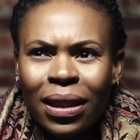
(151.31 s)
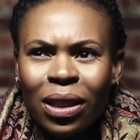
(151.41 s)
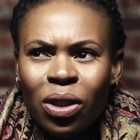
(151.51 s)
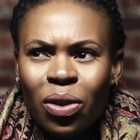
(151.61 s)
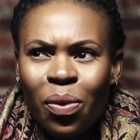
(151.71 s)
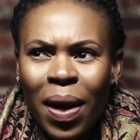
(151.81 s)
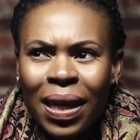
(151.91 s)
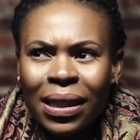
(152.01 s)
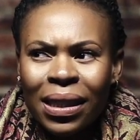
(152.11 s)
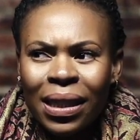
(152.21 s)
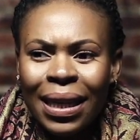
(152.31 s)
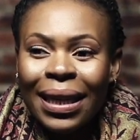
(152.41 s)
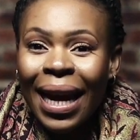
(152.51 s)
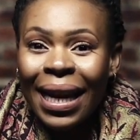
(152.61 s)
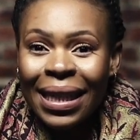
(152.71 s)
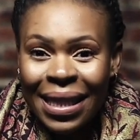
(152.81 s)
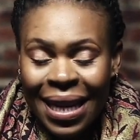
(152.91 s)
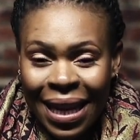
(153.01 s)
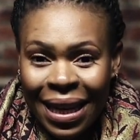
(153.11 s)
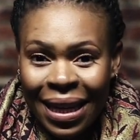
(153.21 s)
in
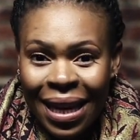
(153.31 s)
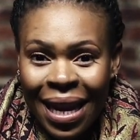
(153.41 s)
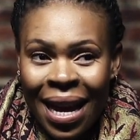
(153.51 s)
2019,